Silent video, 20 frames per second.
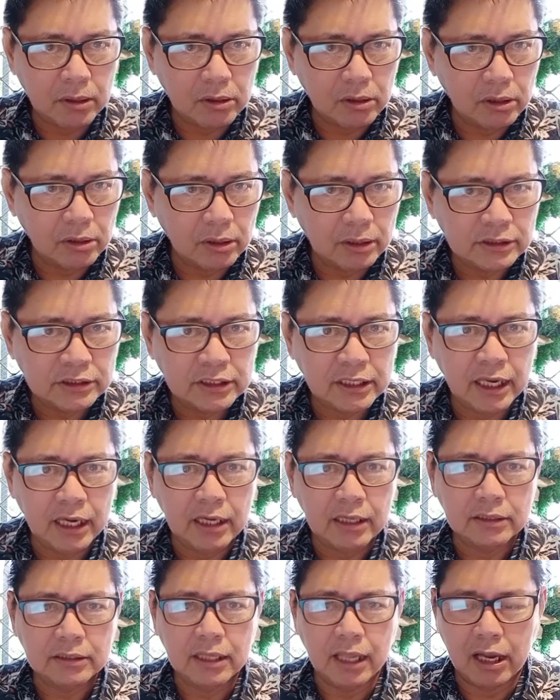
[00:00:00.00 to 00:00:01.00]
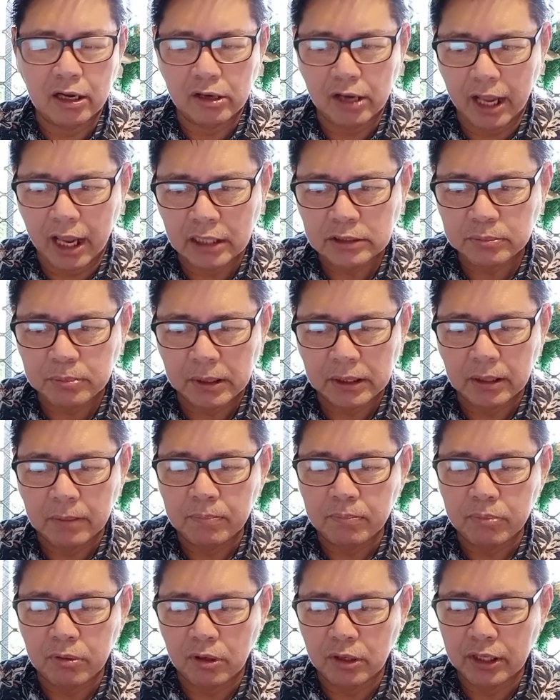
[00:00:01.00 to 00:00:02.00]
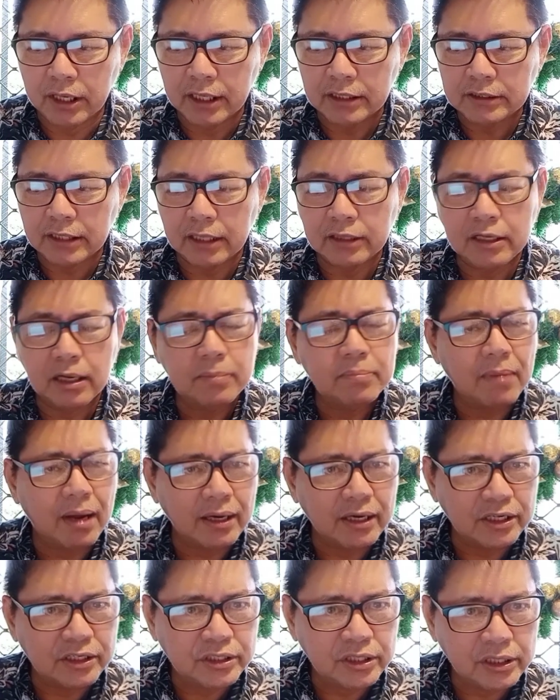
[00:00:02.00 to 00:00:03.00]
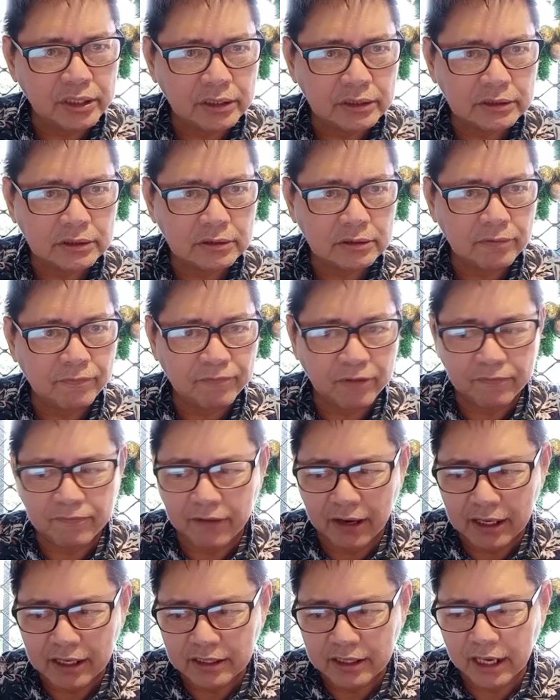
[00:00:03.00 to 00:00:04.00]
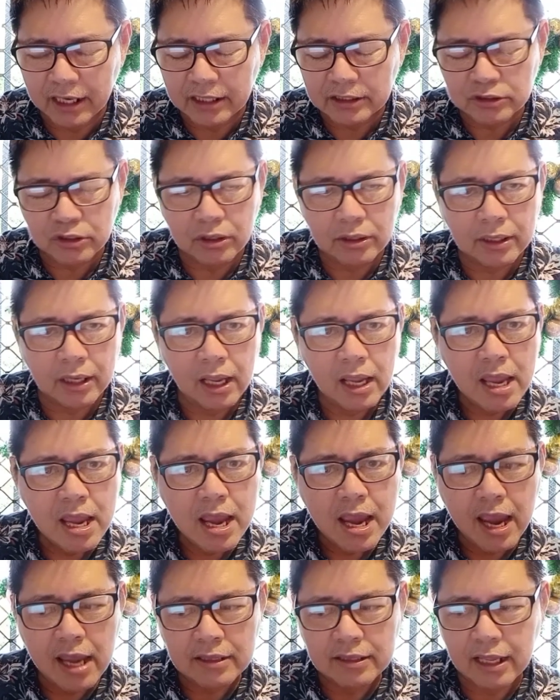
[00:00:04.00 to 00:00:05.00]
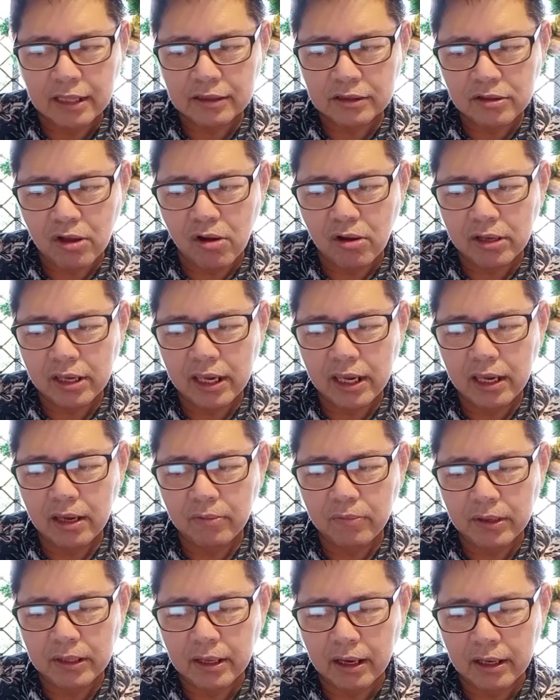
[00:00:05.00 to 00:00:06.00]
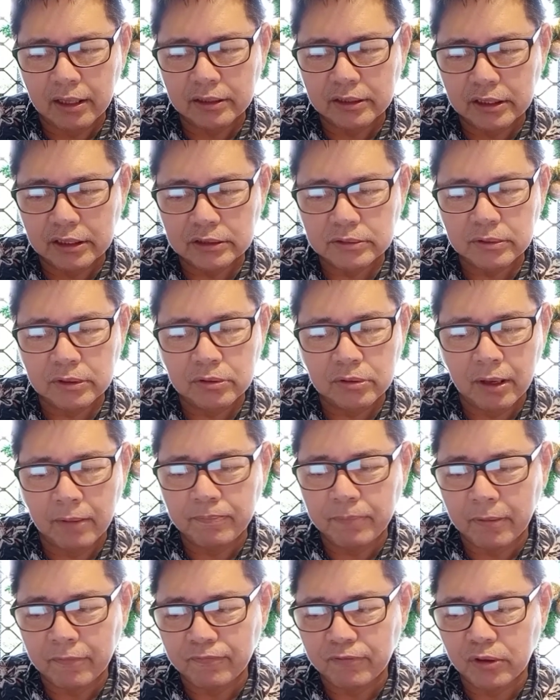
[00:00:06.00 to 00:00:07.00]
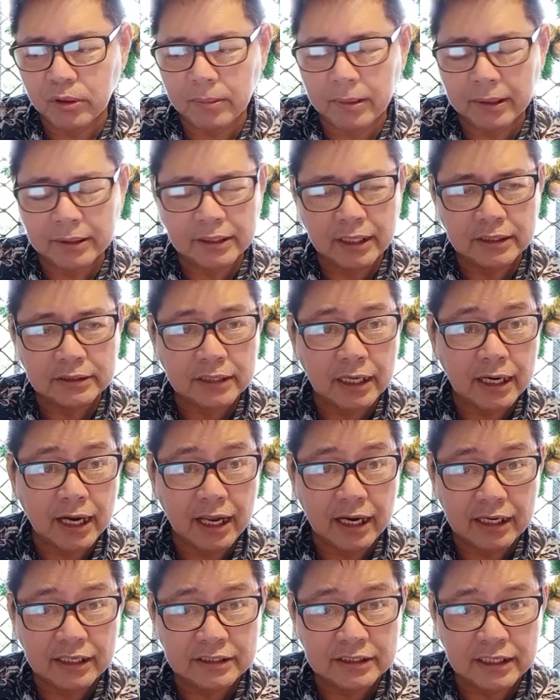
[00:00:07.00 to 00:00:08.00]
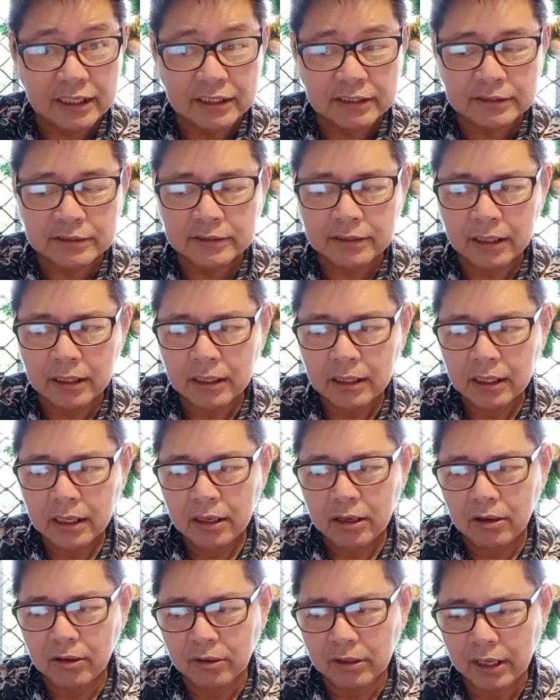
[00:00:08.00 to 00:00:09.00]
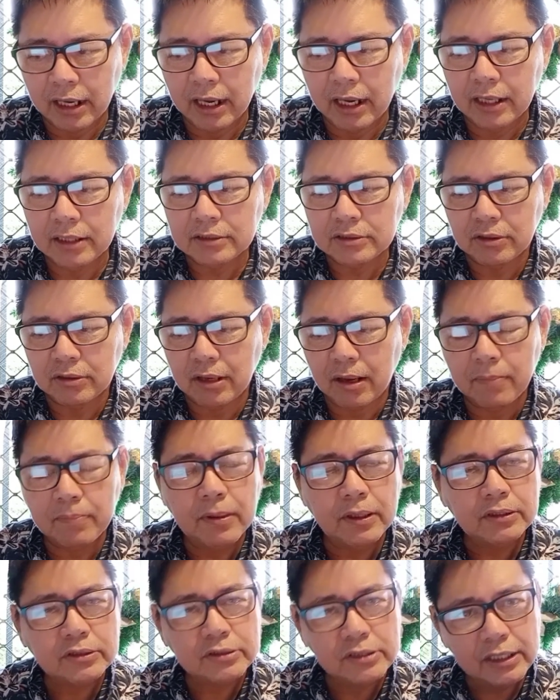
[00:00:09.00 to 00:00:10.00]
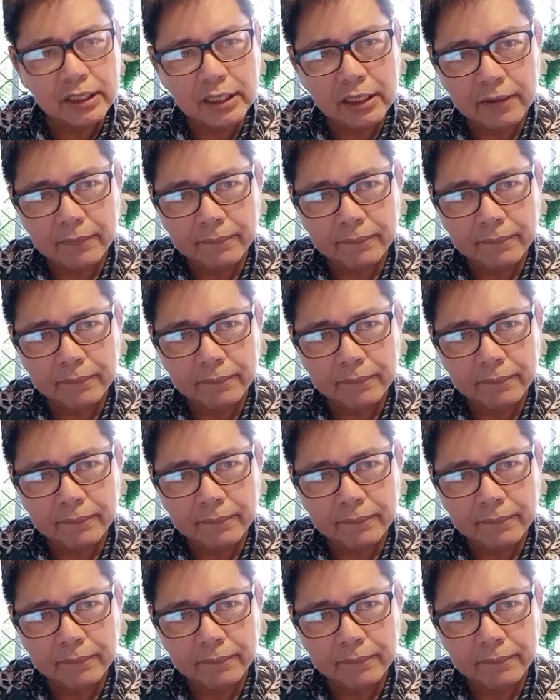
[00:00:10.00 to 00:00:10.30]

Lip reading: skilled or expert employees and their managers for validation, and then talking with others who have performed a task analysis. Okay, so number 3,